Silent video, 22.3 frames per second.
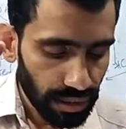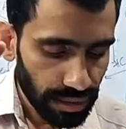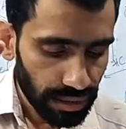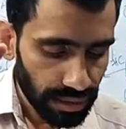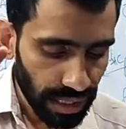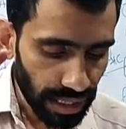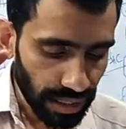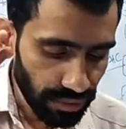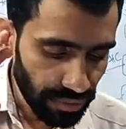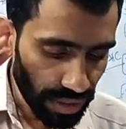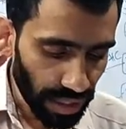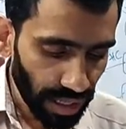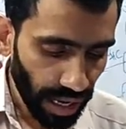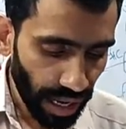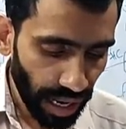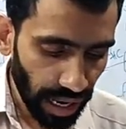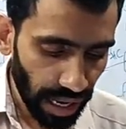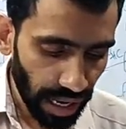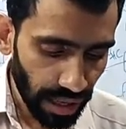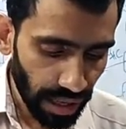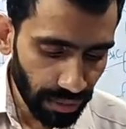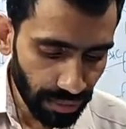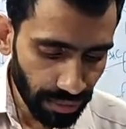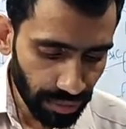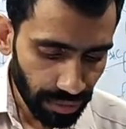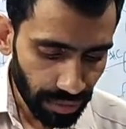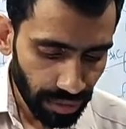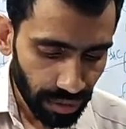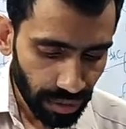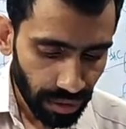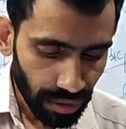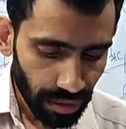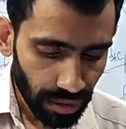Then we have
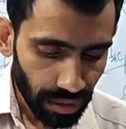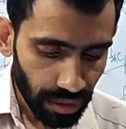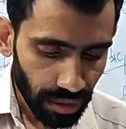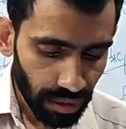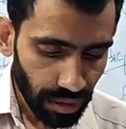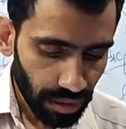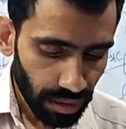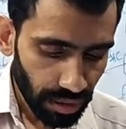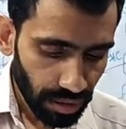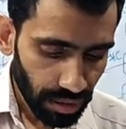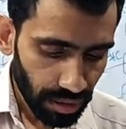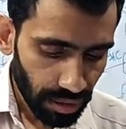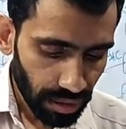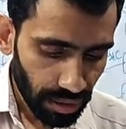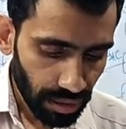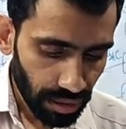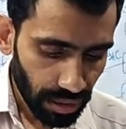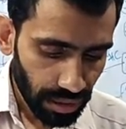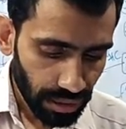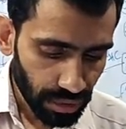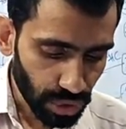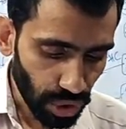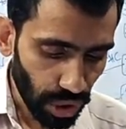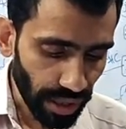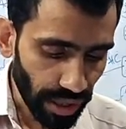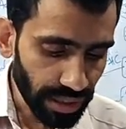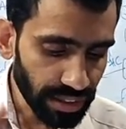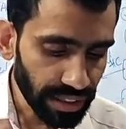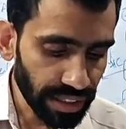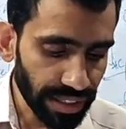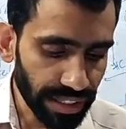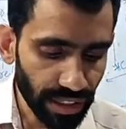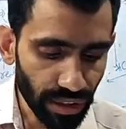joint
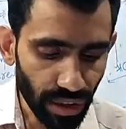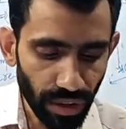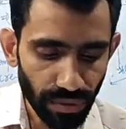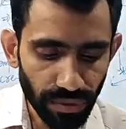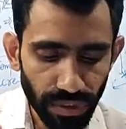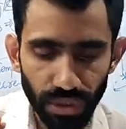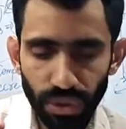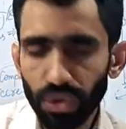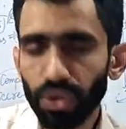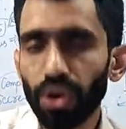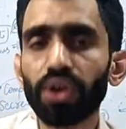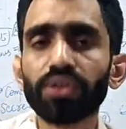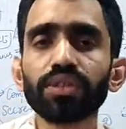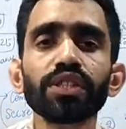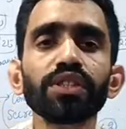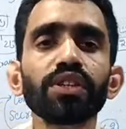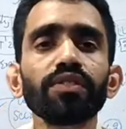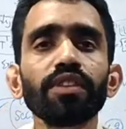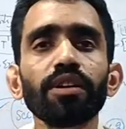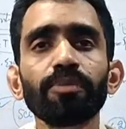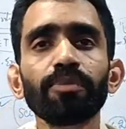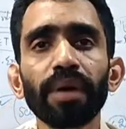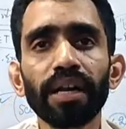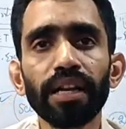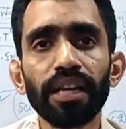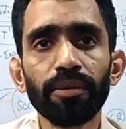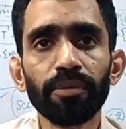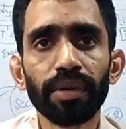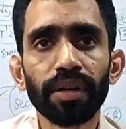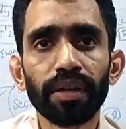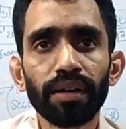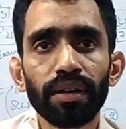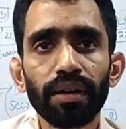sitting of the 2 houses of the
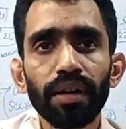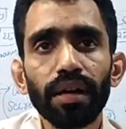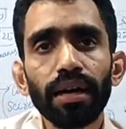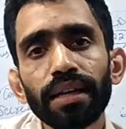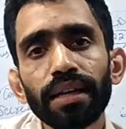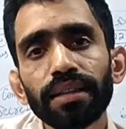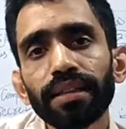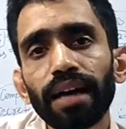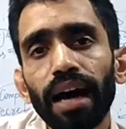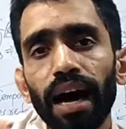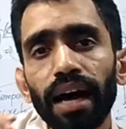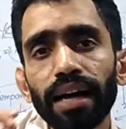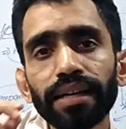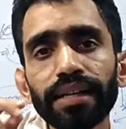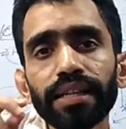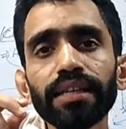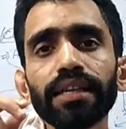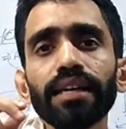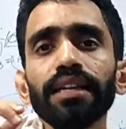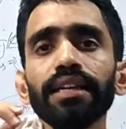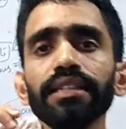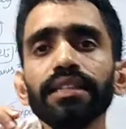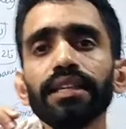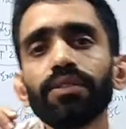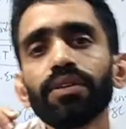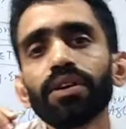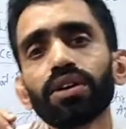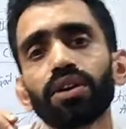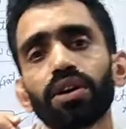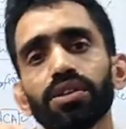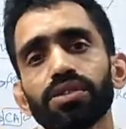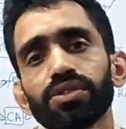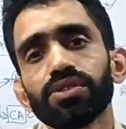Parliament. The article in
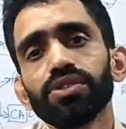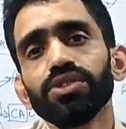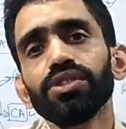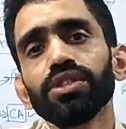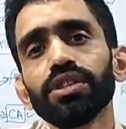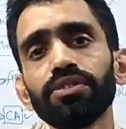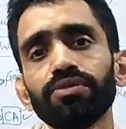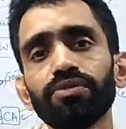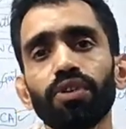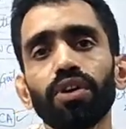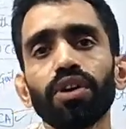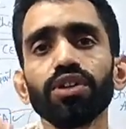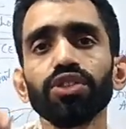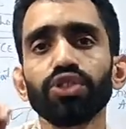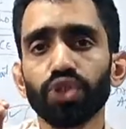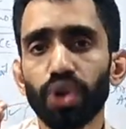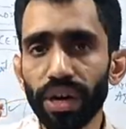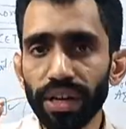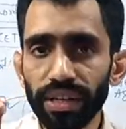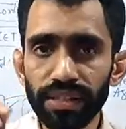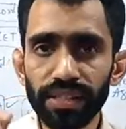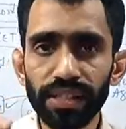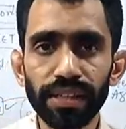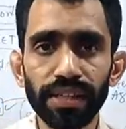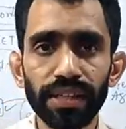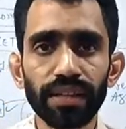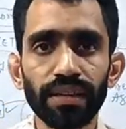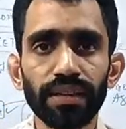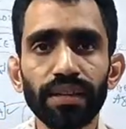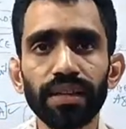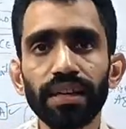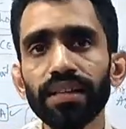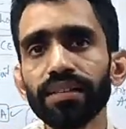our Constitution for joint
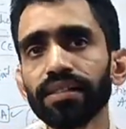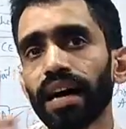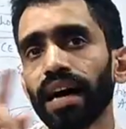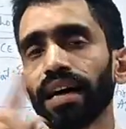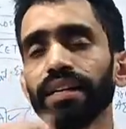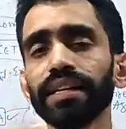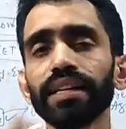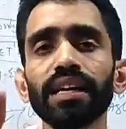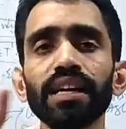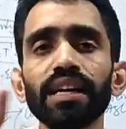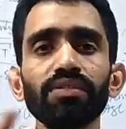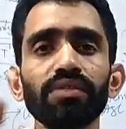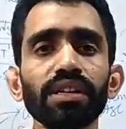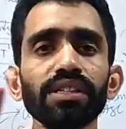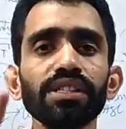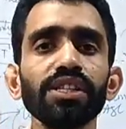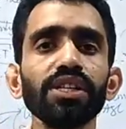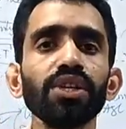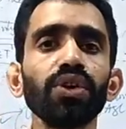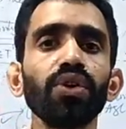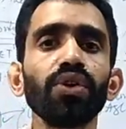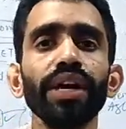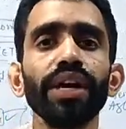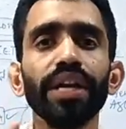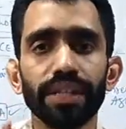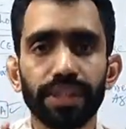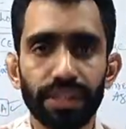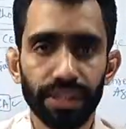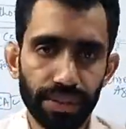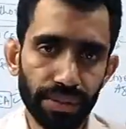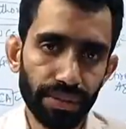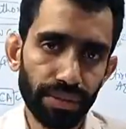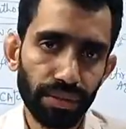sitting is Article
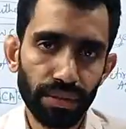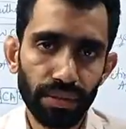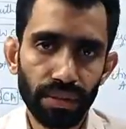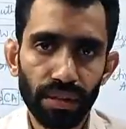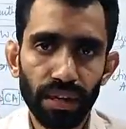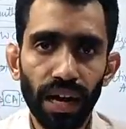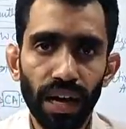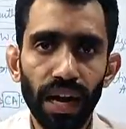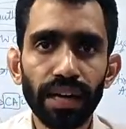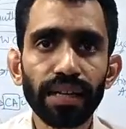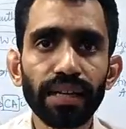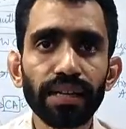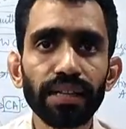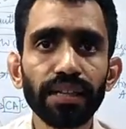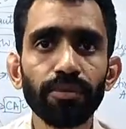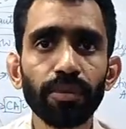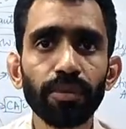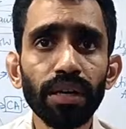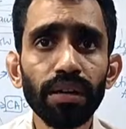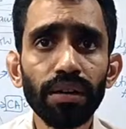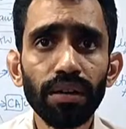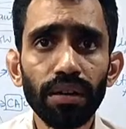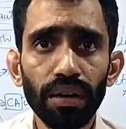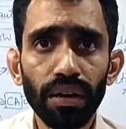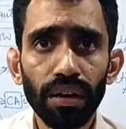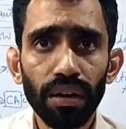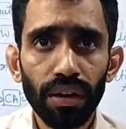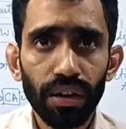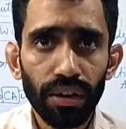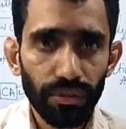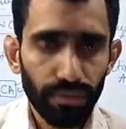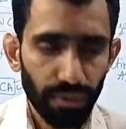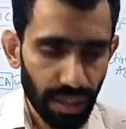108. Article number
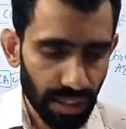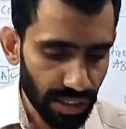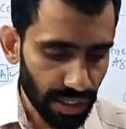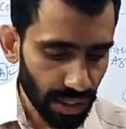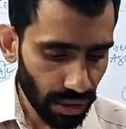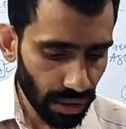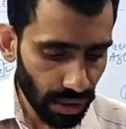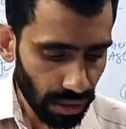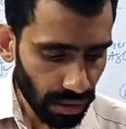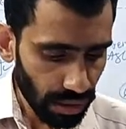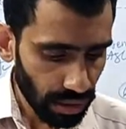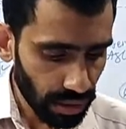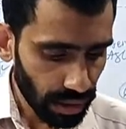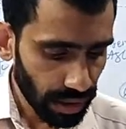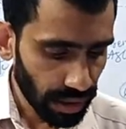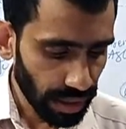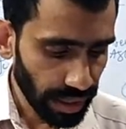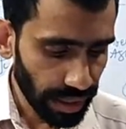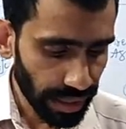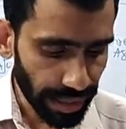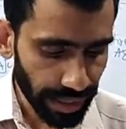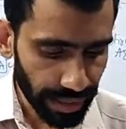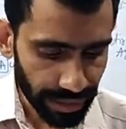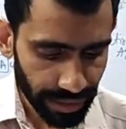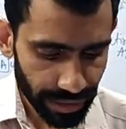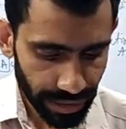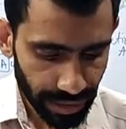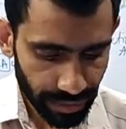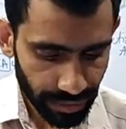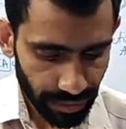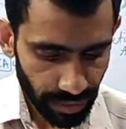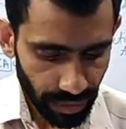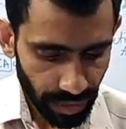108.
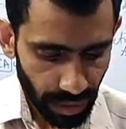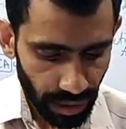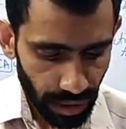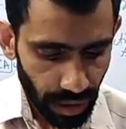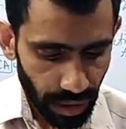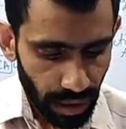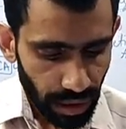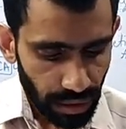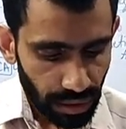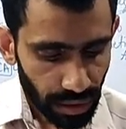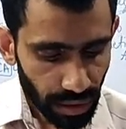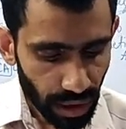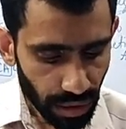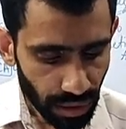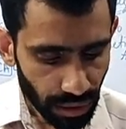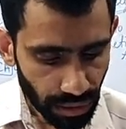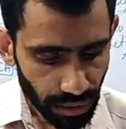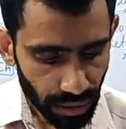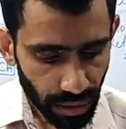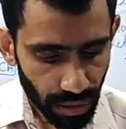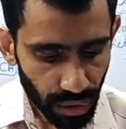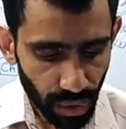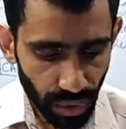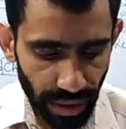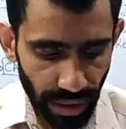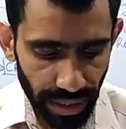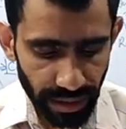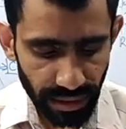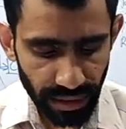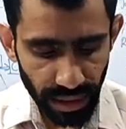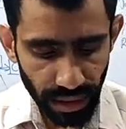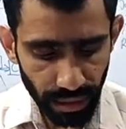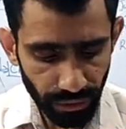Now look
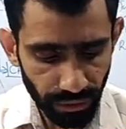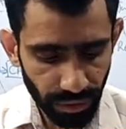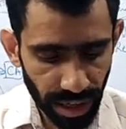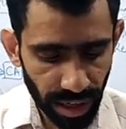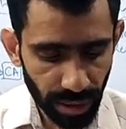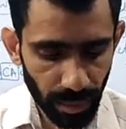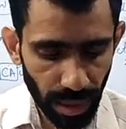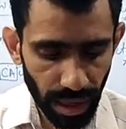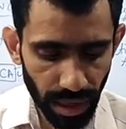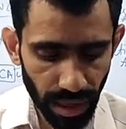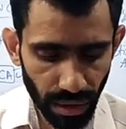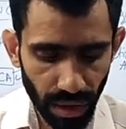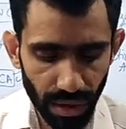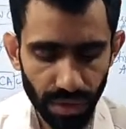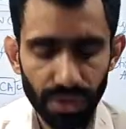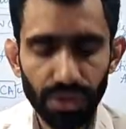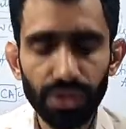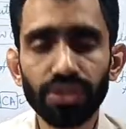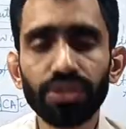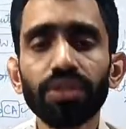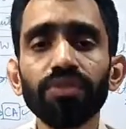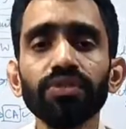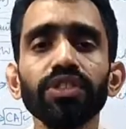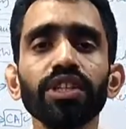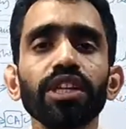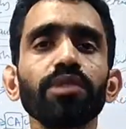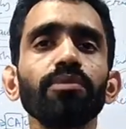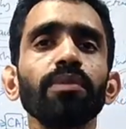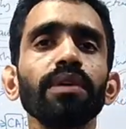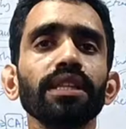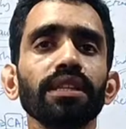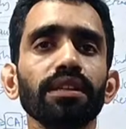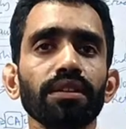at the Weimar Constitution of
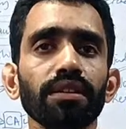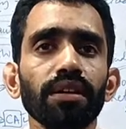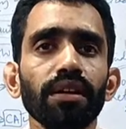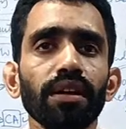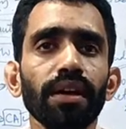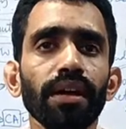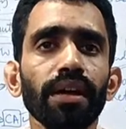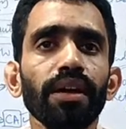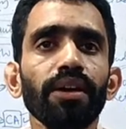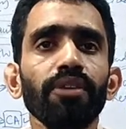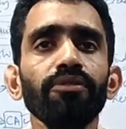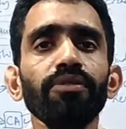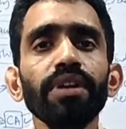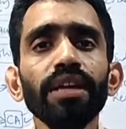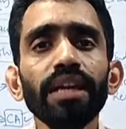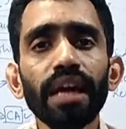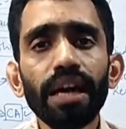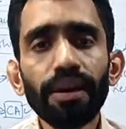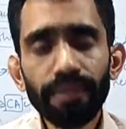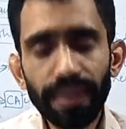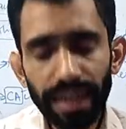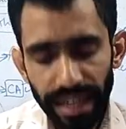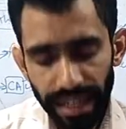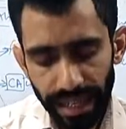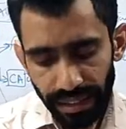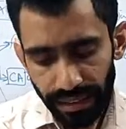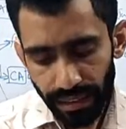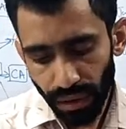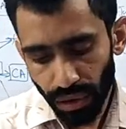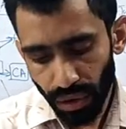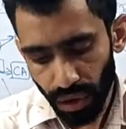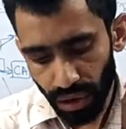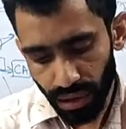Germany. We have taken
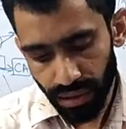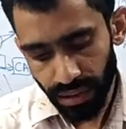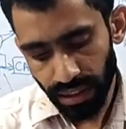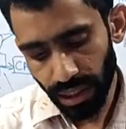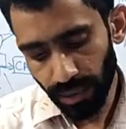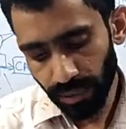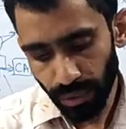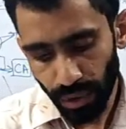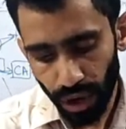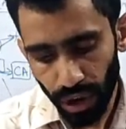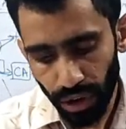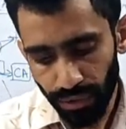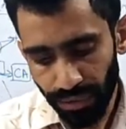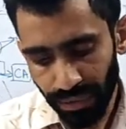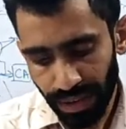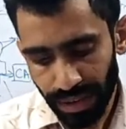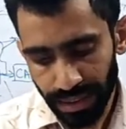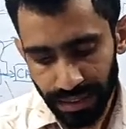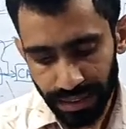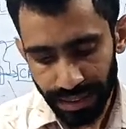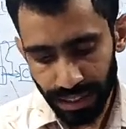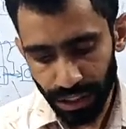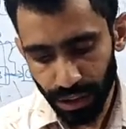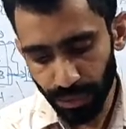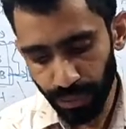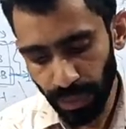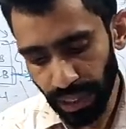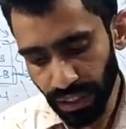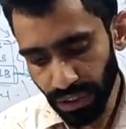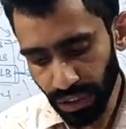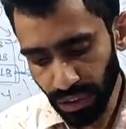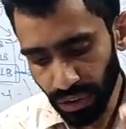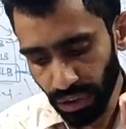the concept of
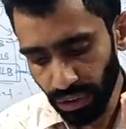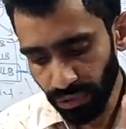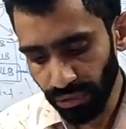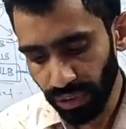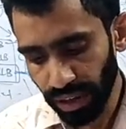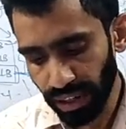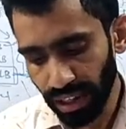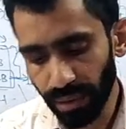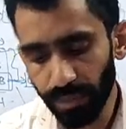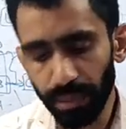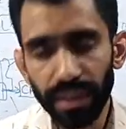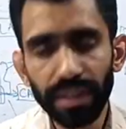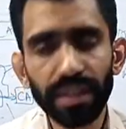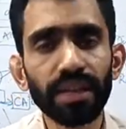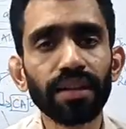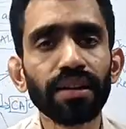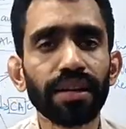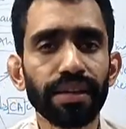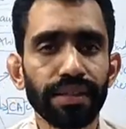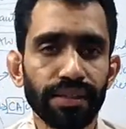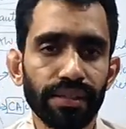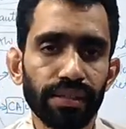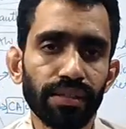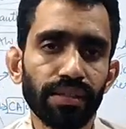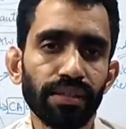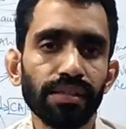suspension of fundamental rights,